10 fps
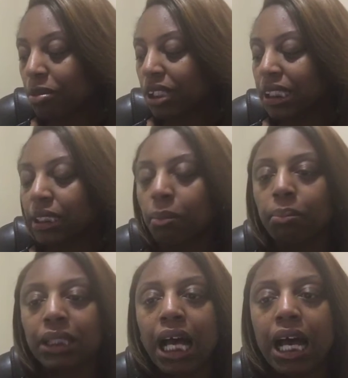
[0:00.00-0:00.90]
Click the
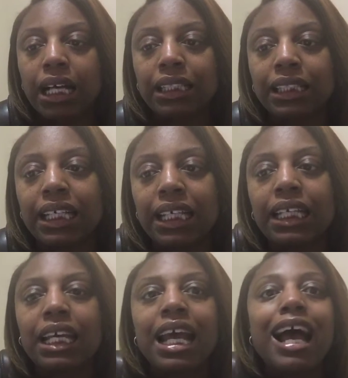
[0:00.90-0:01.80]
blog
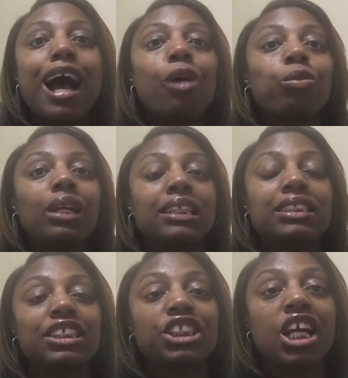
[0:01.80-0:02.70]
link. I wanted
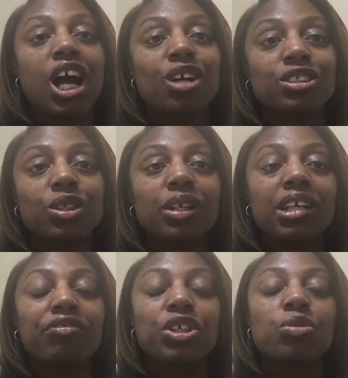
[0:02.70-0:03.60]
to share also,
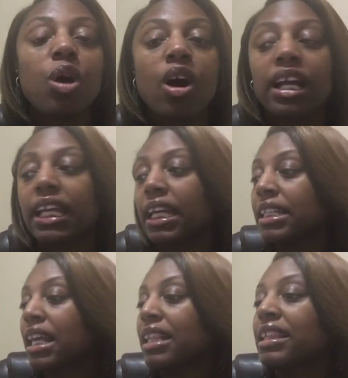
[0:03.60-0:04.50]
if you are
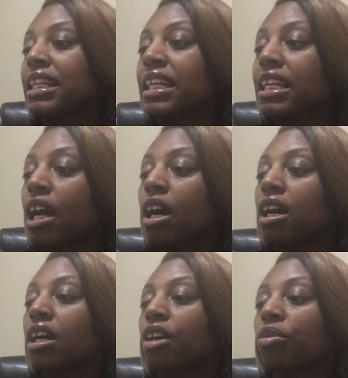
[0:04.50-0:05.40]
in the
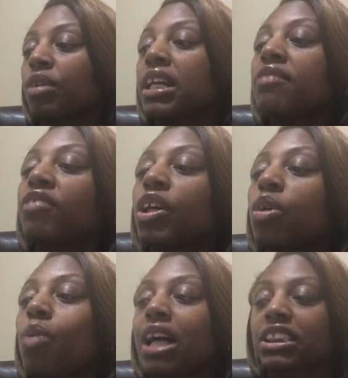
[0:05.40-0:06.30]

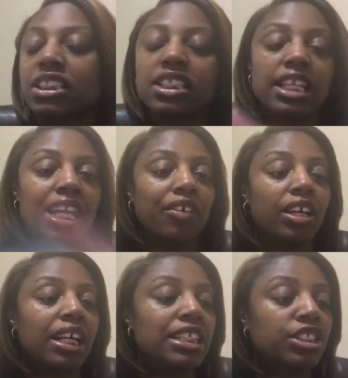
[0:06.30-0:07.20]
Greenville, Washington
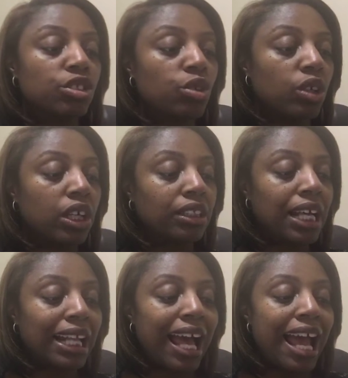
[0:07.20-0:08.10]
area, Eastern North
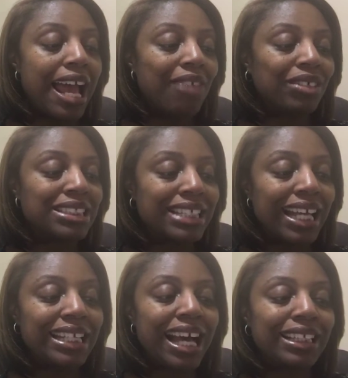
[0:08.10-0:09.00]
Carolina, I have a
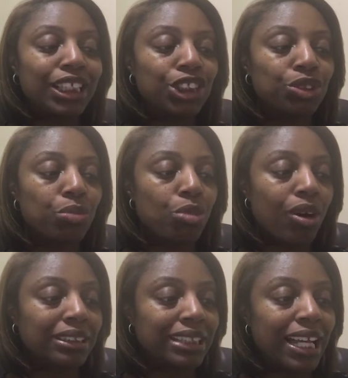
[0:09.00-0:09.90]
date I need you to
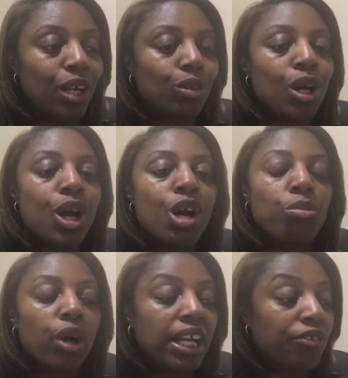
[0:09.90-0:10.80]
mark down.
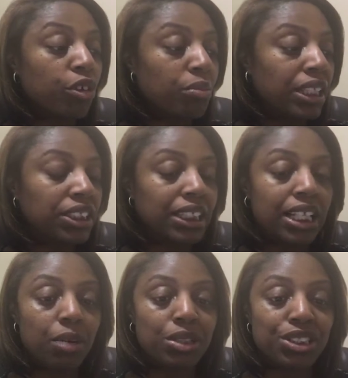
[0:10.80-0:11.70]
More information
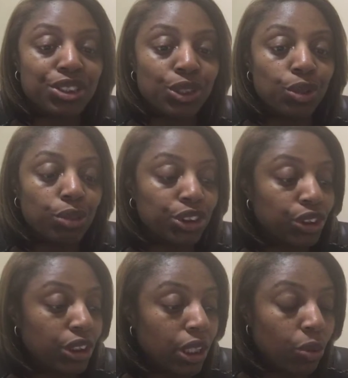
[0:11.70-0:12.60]
coming soon, but
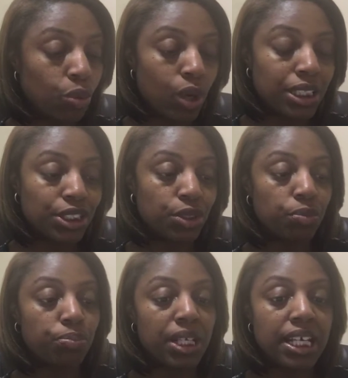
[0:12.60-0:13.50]
you're going to want to
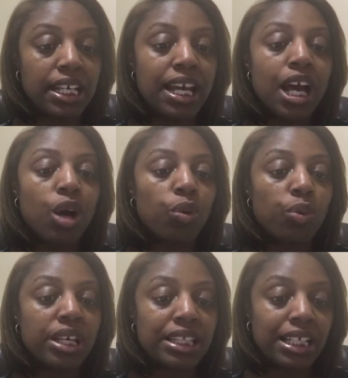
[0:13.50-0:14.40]
be
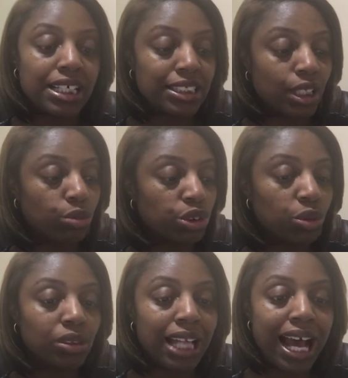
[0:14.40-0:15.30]
with us on
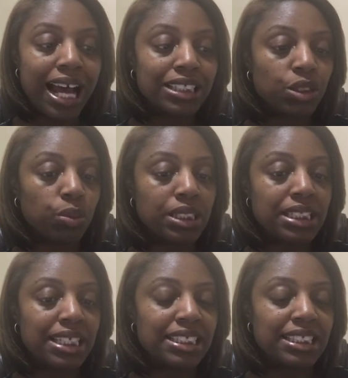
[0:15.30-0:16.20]
July
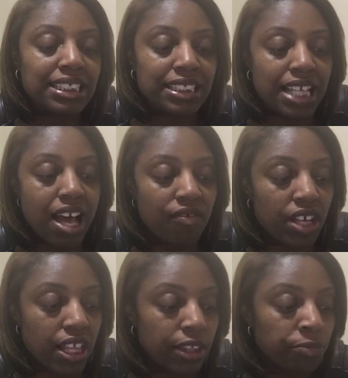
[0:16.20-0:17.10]

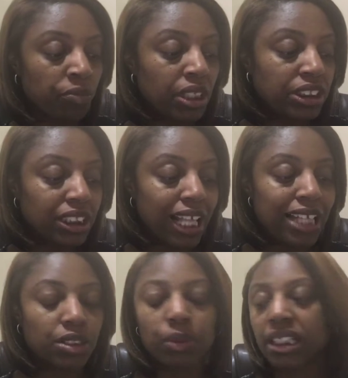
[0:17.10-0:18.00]
27th.
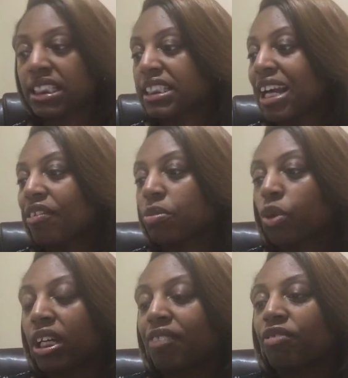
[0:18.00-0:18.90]
July 27th,
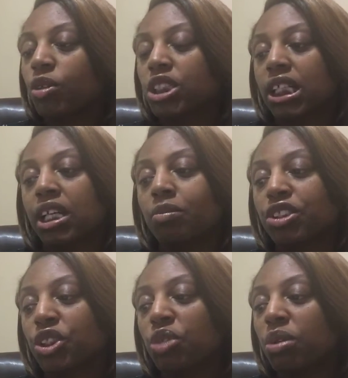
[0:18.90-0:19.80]
more info to come
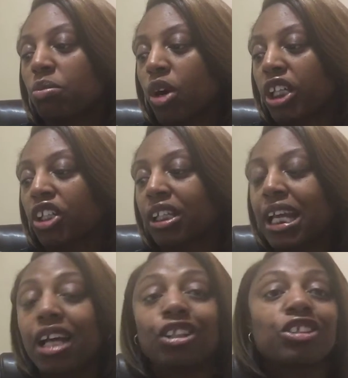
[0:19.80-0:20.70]
soon, but mark your
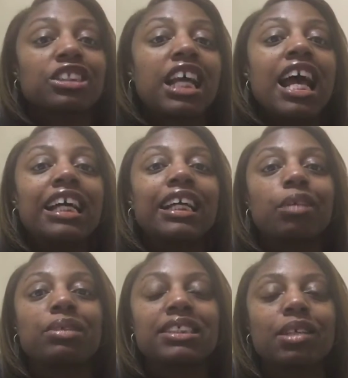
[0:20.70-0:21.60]
calendars. Going
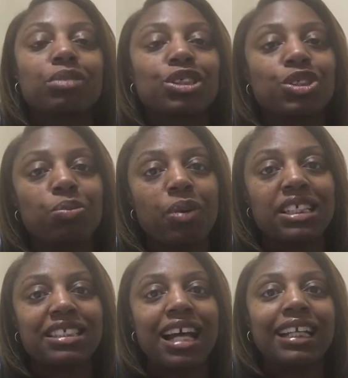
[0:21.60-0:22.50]
to be something super
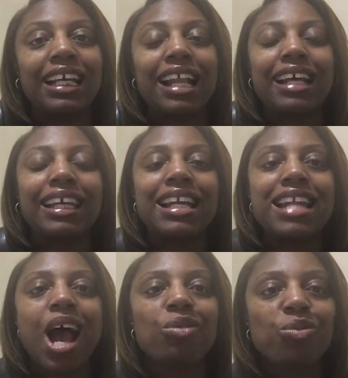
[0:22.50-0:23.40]
exciting, and I
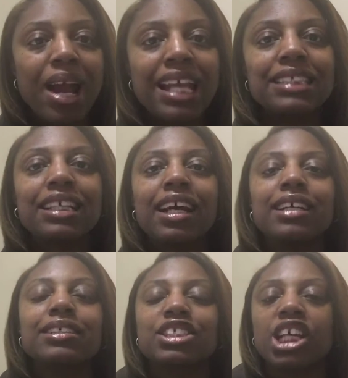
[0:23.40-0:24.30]
cannot wait
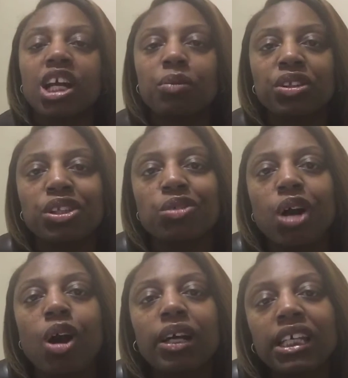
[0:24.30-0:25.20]
to share it with you all.